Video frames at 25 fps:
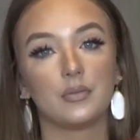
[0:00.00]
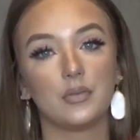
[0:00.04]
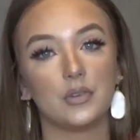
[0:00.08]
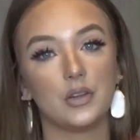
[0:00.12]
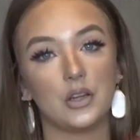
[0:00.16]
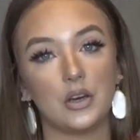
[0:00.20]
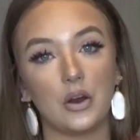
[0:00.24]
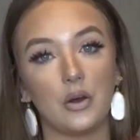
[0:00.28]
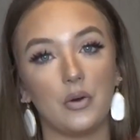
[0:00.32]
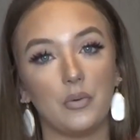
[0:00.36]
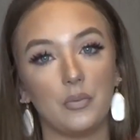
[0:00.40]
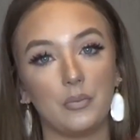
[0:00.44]

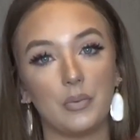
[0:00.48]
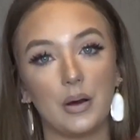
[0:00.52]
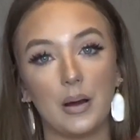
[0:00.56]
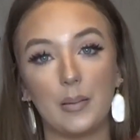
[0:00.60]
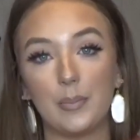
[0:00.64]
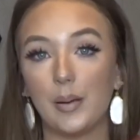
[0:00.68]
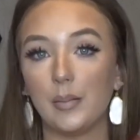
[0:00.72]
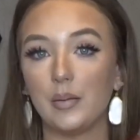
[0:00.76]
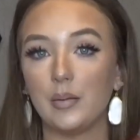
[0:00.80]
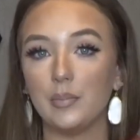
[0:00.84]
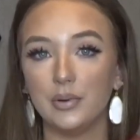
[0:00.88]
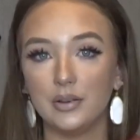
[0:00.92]
you know, a
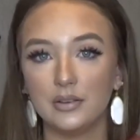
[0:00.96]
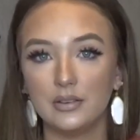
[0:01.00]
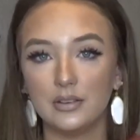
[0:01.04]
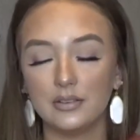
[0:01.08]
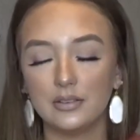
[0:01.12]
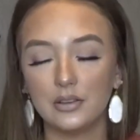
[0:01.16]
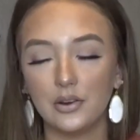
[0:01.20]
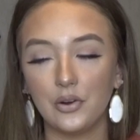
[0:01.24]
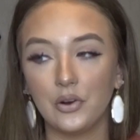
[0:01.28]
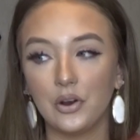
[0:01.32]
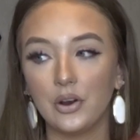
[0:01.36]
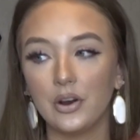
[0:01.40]
baby
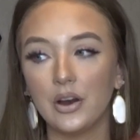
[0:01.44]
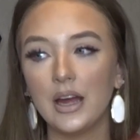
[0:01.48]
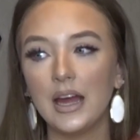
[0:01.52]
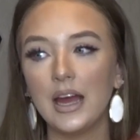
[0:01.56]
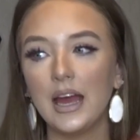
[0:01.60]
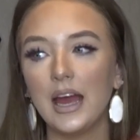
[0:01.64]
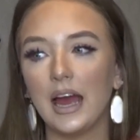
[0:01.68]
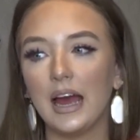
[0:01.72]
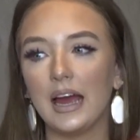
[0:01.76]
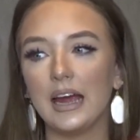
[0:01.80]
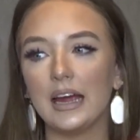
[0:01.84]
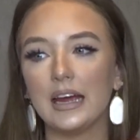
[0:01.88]
business owner,
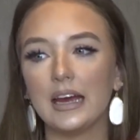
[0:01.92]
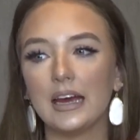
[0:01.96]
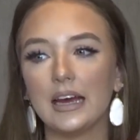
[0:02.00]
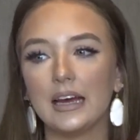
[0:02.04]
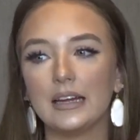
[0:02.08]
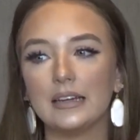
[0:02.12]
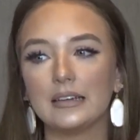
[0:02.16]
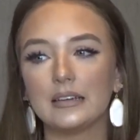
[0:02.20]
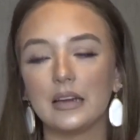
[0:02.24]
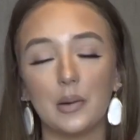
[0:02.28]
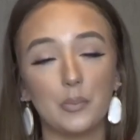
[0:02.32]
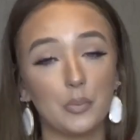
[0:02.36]

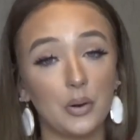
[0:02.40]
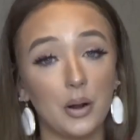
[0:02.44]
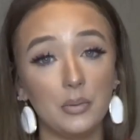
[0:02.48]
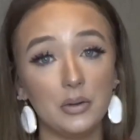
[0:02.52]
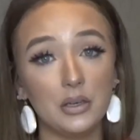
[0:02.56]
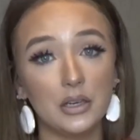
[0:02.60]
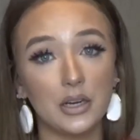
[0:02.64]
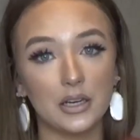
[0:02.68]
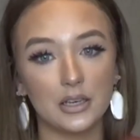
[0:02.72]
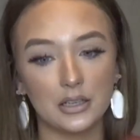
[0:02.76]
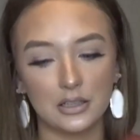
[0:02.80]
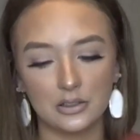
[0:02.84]
and I'm probably
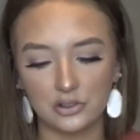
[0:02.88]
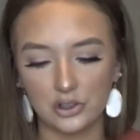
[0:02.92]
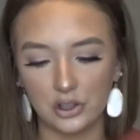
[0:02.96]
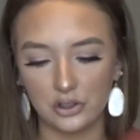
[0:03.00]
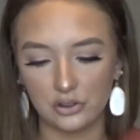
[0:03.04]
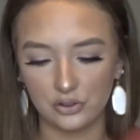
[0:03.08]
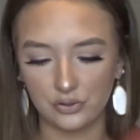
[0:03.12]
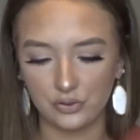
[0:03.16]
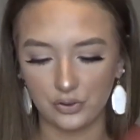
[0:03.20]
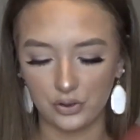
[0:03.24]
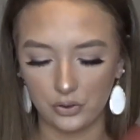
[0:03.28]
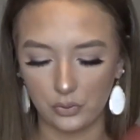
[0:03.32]
not going to change
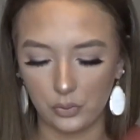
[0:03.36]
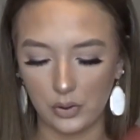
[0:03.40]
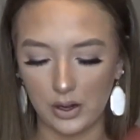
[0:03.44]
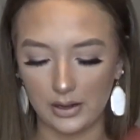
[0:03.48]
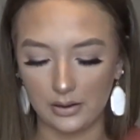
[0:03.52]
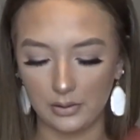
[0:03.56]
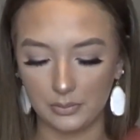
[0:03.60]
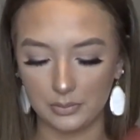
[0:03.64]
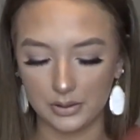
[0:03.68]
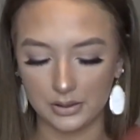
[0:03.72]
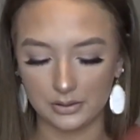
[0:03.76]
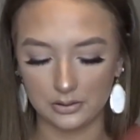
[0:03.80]
it for a
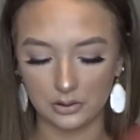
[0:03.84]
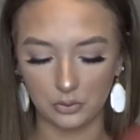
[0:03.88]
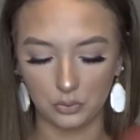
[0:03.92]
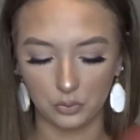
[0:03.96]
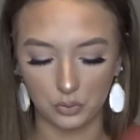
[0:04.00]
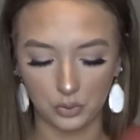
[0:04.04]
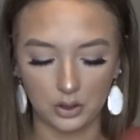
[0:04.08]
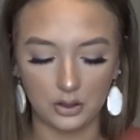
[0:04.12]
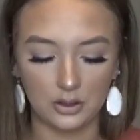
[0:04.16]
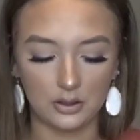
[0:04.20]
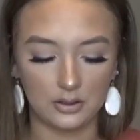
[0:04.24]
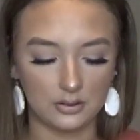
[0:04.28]
while because I
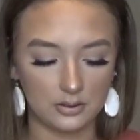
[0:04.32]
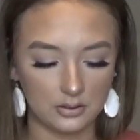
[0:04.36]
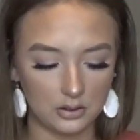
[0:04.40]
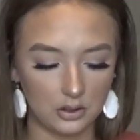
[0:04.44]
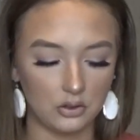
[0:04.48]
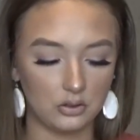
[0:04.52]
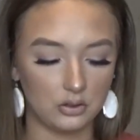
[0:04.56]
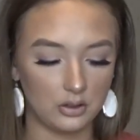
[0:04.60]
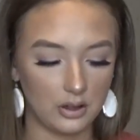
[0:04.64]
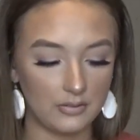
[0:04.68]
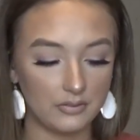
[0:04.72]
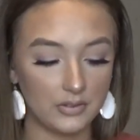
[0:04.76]
really
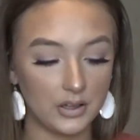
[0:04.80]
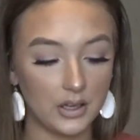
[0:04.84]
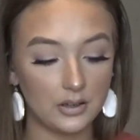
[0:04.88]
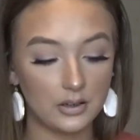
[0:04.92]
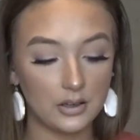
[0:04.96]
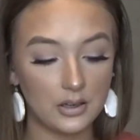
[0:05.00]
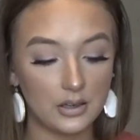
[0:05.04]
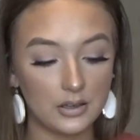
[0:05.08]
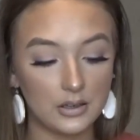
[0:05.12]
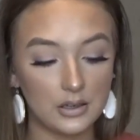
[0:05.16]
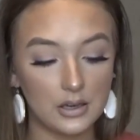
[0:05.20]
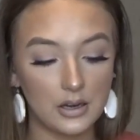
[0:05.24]
still love it.
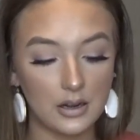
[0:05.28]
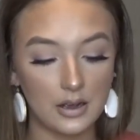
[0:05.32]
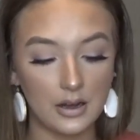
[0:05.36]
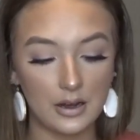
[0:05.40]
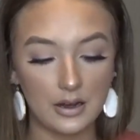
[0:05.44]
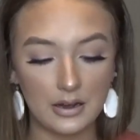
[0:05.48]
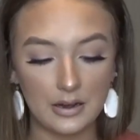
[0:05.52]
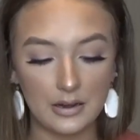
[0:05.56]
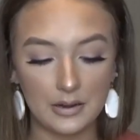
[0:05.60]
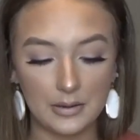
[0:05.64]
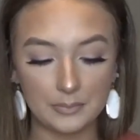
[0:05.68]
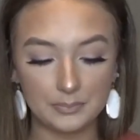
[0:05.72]

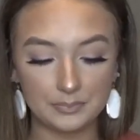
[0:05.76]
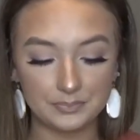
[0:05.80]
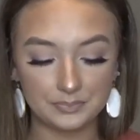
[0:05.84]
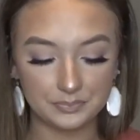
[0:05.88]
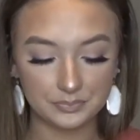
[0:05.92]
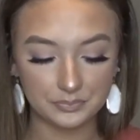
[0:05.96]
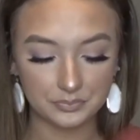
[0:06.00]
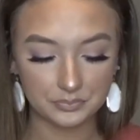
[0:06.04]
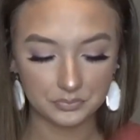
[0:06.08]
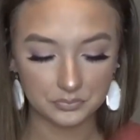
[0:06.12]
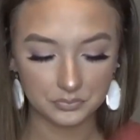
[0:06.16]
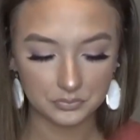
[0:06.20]

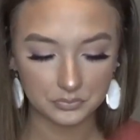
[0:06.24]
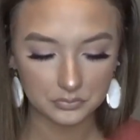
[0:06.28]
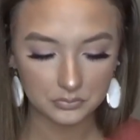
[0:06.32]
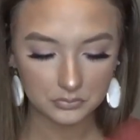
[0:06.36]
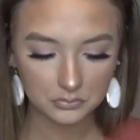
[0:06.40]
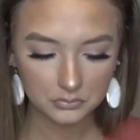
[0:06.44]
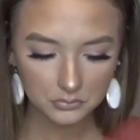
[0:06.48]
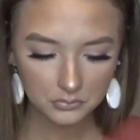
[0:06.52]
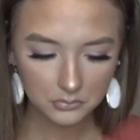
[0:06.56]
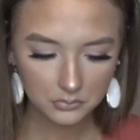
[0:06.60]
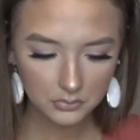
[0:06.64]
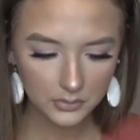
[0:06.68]

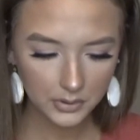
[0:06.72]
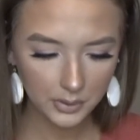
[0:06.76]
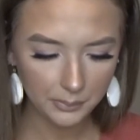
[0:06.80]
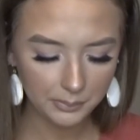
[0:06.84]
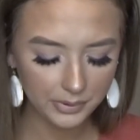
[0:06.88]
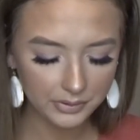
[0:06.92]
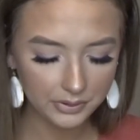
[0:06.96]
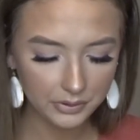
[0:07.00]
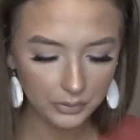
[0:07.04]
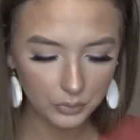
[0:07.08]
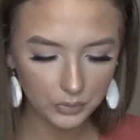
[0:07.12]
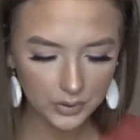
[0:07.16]

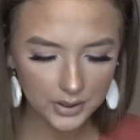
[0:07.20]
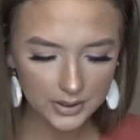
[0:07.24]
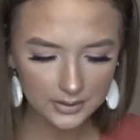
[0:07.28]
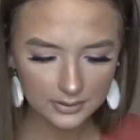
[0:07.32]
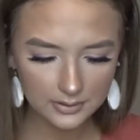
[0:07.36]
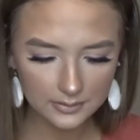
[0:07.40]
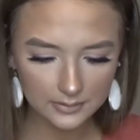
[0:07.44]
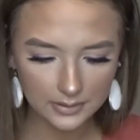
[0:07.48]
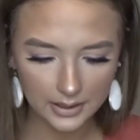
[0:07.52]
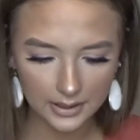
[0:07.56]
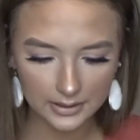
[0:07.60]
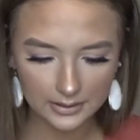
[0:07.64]
But the
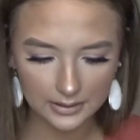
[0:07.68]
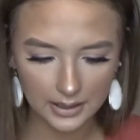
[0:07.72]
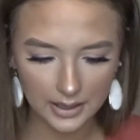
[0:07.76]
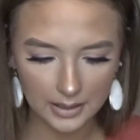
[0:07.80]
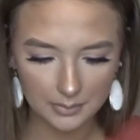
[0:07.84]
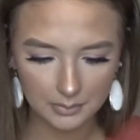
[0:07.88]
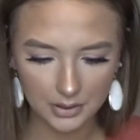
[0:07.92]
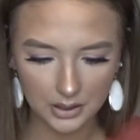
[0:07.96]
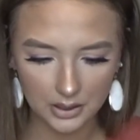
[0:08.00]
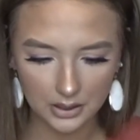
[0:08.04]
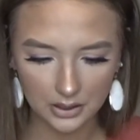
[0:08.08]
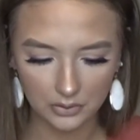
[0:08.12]
reason that I
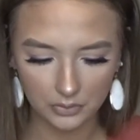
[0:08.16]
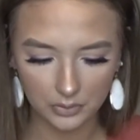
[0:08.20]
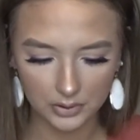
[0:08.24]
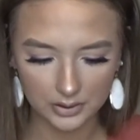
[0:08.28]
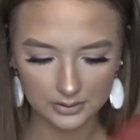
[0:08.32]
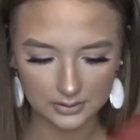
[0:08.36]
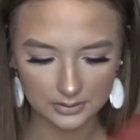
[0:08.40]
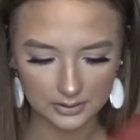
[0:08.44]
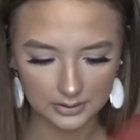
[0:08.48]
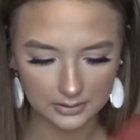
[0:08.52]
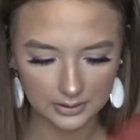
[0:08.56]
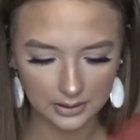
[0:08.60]
came here
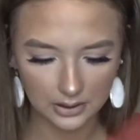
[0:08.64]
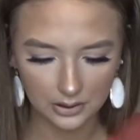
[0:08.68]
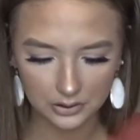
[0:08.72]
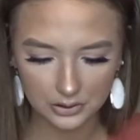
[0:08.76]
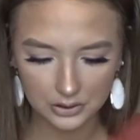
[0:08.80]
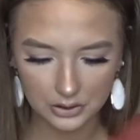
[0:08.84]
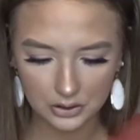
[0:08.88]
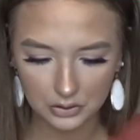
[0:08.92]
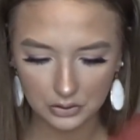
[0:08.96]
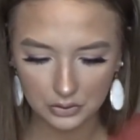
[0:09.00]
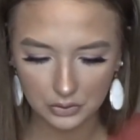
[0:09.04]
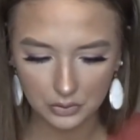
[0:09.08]
was to tell
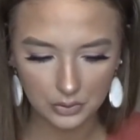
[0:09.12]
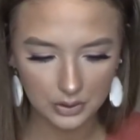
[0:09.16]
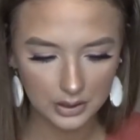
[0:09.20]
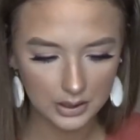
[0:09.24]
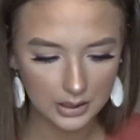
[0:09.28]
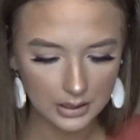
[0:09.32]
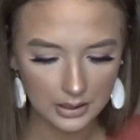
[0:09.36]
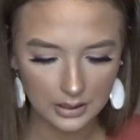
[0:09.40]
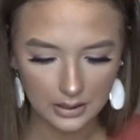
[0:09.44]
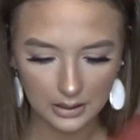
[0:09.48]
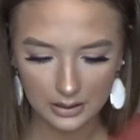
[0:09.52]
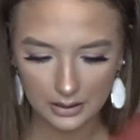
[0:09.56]
you
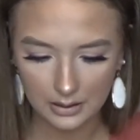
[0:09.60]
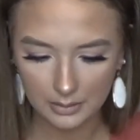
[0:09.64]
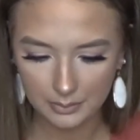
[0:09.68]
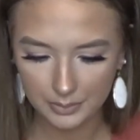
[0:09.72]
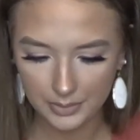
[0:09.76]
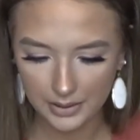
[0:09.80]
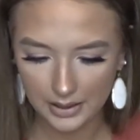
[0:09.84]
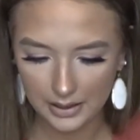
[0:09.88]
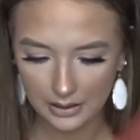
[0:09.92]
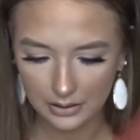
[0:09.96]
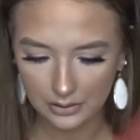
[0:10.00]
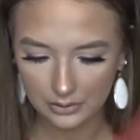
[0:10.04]

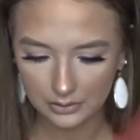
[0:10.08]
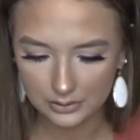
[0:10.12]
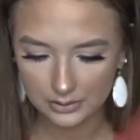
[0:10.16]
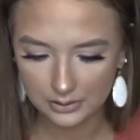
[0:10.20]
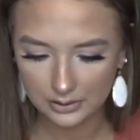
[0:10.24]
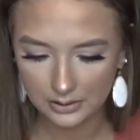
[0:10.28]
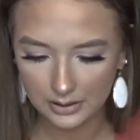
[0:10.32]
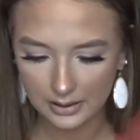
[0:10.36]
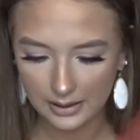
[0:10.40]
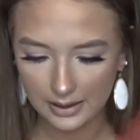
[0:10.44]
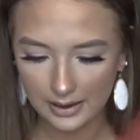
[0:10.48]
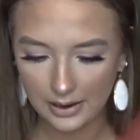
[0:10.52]
about
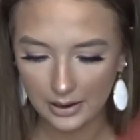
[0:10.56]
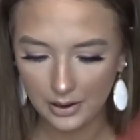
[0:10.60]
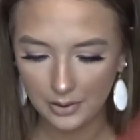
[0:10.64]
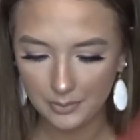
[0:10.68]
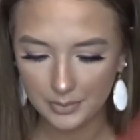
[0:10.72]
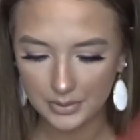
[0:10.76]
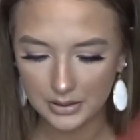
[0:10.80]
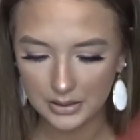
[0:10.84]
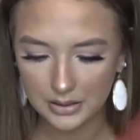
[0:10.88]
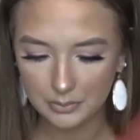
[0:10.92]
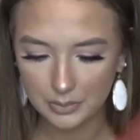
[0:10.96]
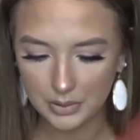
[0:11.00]
how
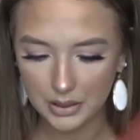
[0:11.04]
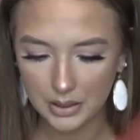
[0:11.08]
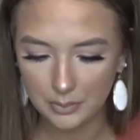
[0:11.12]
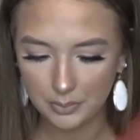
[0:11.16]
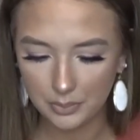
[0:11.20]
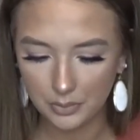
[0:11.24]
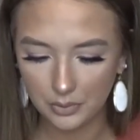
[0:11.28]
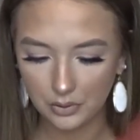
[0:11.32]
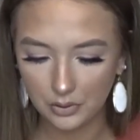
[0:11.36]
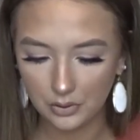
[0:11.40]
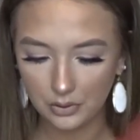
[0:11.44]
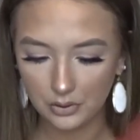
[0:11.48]
many
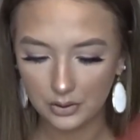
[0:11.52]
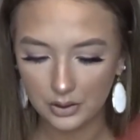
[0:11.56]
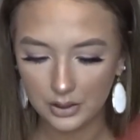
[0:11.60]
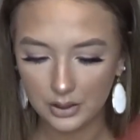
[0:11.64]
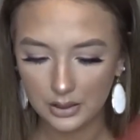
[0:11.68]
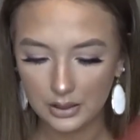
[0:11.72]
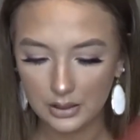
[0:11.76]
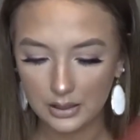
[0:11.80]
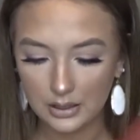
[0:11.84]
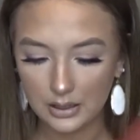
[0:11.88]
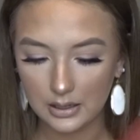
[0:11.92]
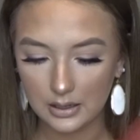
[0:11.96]
people
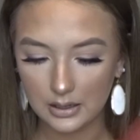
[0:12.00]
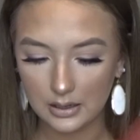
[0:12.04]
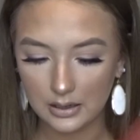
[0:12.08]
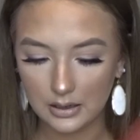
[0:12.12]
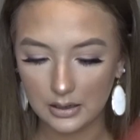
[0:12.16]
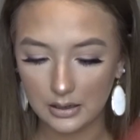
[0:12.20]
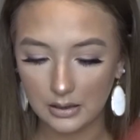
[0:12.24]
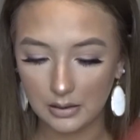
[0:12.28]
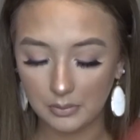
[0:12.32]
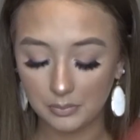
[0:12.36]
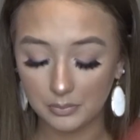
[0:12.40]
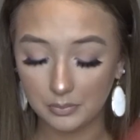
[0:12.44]

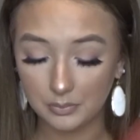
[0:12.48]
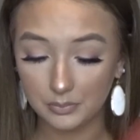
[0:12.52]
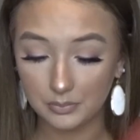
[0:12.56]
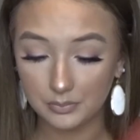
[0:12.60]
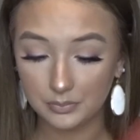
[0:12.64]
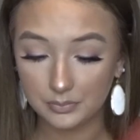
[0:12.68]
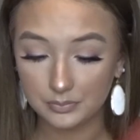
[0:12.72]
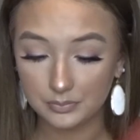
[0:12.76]
I